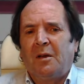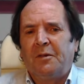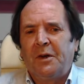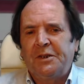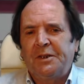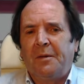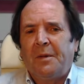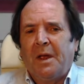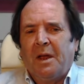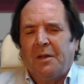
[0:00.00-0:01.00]
Firstly,
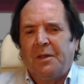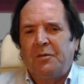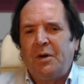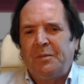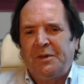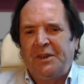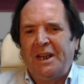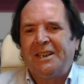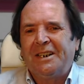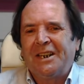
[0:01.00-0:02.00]
they're
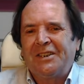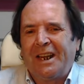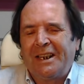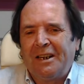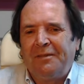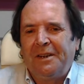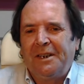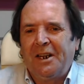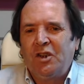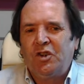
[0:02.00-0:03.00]
representing a
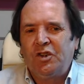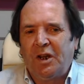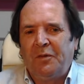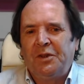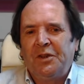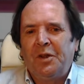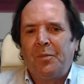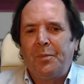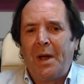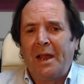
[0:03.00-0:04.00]
significant shift in the
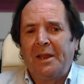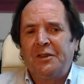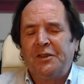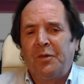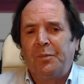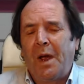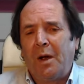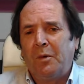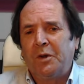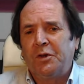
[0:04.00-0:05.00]
balance of
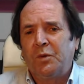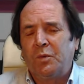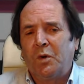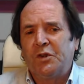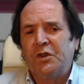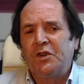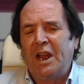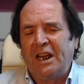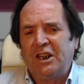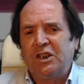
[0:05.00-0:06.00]
power towards
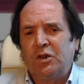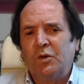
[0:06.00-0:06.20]
national